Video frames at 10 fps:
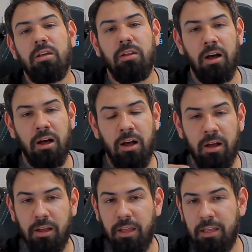
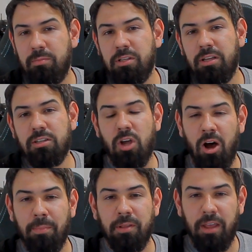AMD has
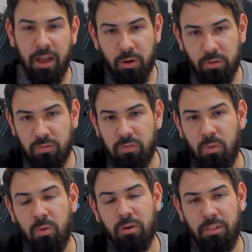opted out
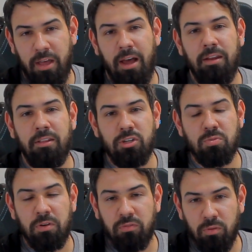for that, and they just
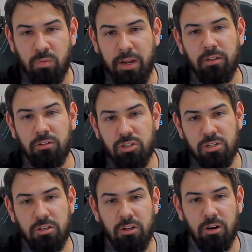went for regular
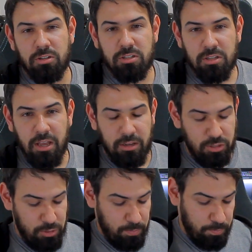
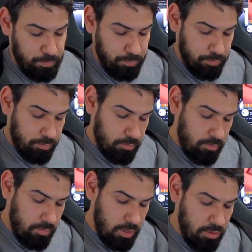GDDR6.
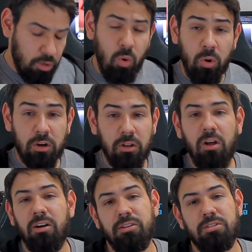The core
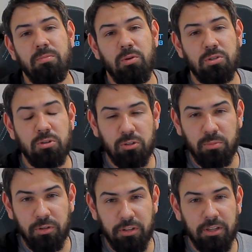clock is the most
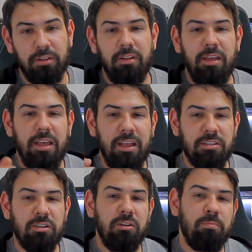notable thing.
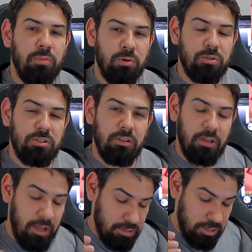It's gonna boost,
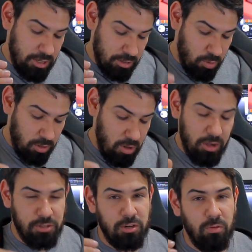actually the core
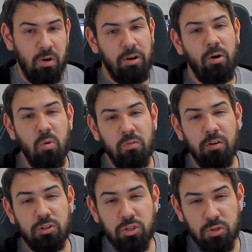clock is gonna run
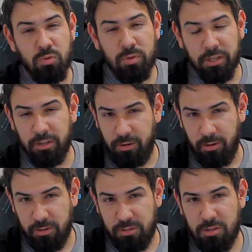over 2
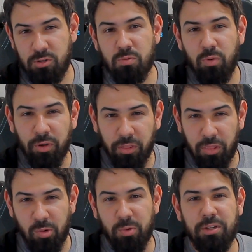gigahertz,
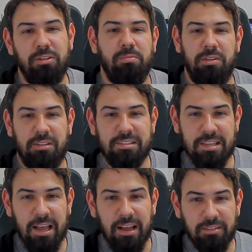2.3 to be
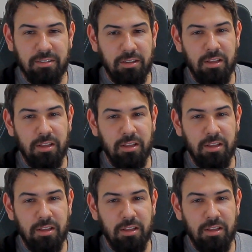exact.